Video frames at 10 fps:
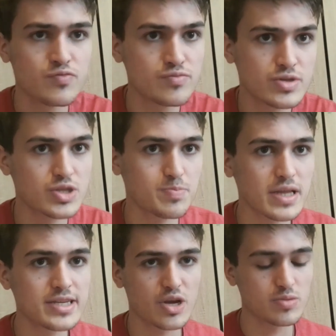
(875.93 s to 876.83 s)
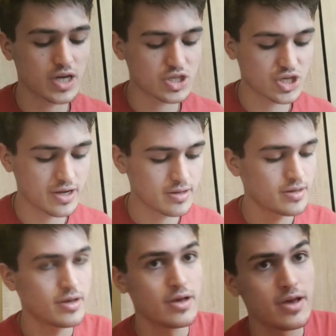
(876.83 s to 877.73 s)
Just please don't touch it.
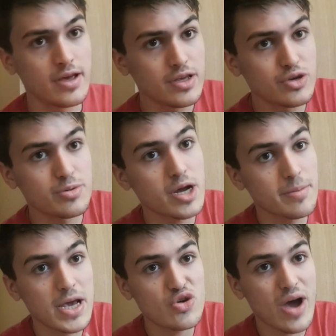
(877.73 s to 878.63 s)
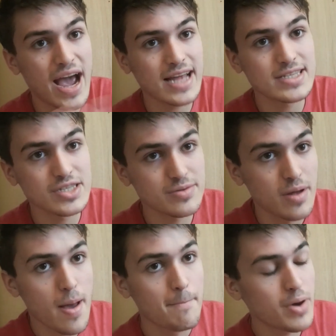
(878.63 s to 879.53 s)
You're going to make your hands
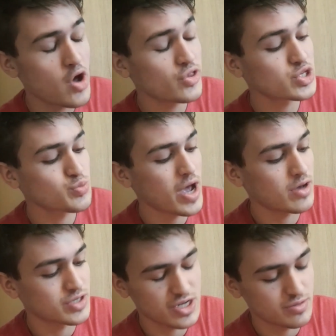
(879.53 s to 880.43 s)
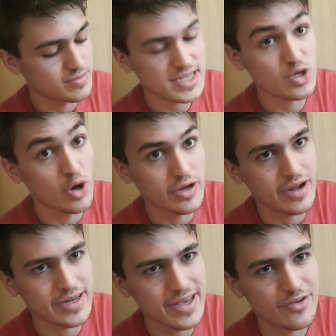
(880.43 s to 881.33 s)
burn as well, so that's not a good
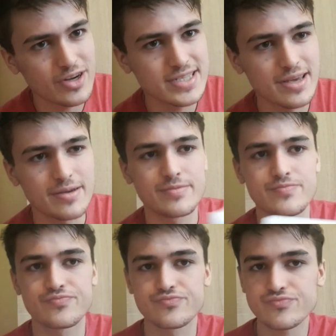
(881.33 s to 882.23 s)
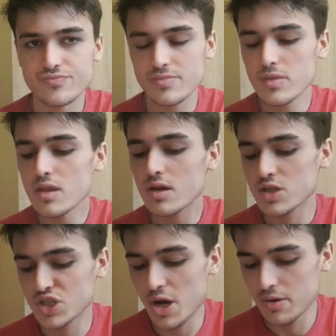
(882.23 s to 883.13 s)
idea, is it? So,